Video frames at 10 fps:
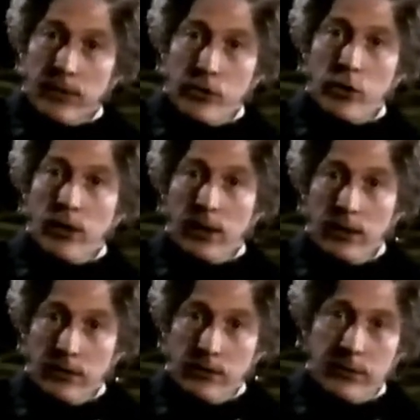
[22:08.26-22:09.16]
The
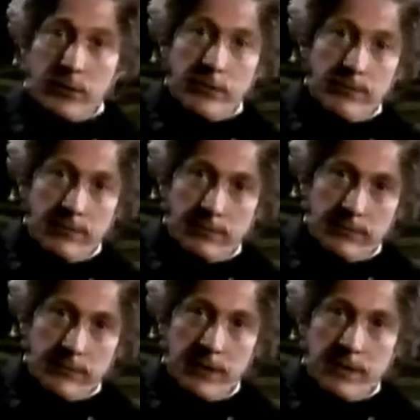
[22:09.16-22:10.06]
church,
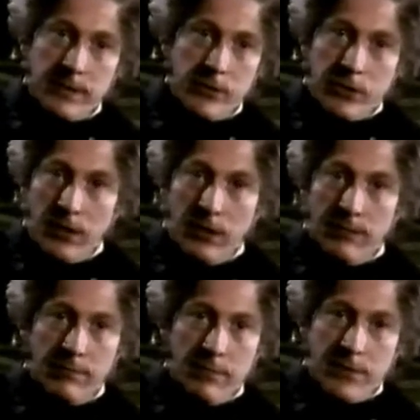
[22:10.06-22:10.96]
this
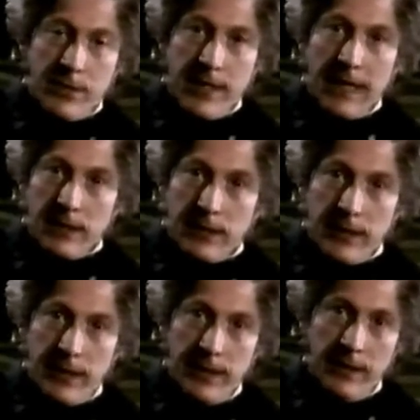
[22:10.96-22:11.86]
solemn
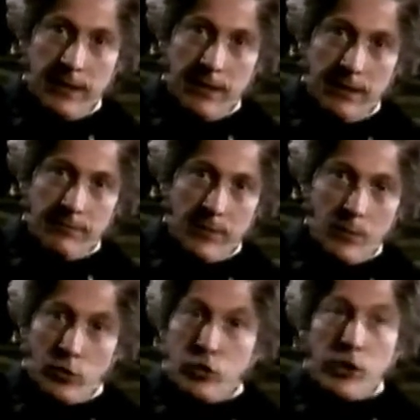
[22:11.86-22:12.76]
sanctity,
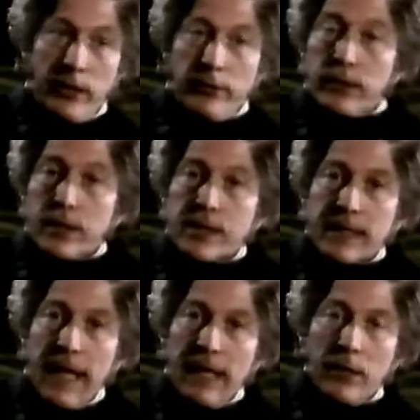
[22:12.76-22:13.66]
would shudder at the
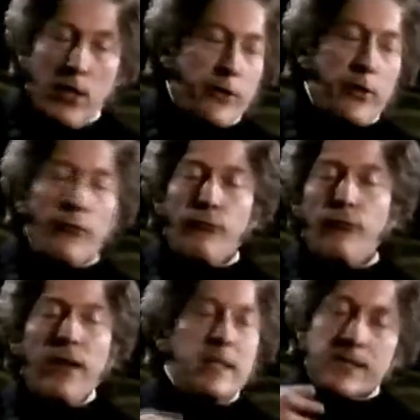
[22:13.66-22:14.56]
scandal, the
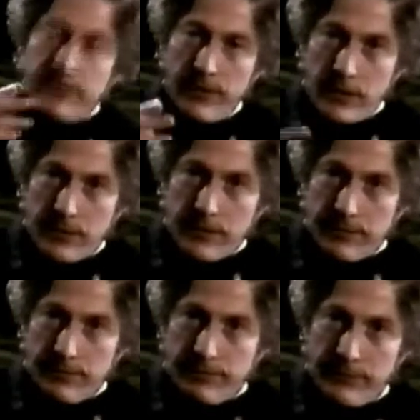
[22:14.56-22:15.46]
offensiveness
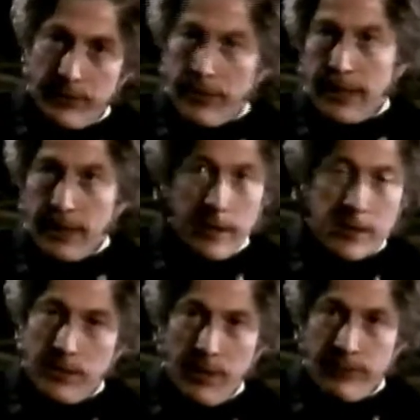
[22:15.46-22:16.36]
of writing
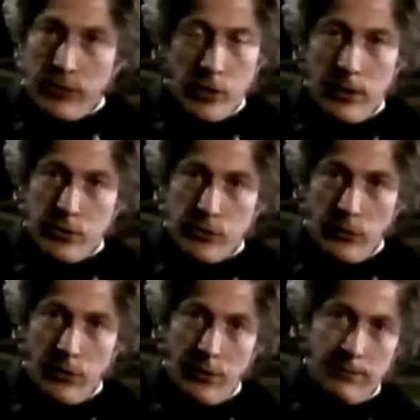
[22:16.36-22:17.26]
this above the church
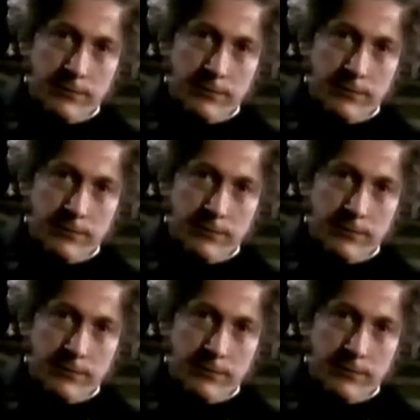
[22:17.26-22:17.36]
door.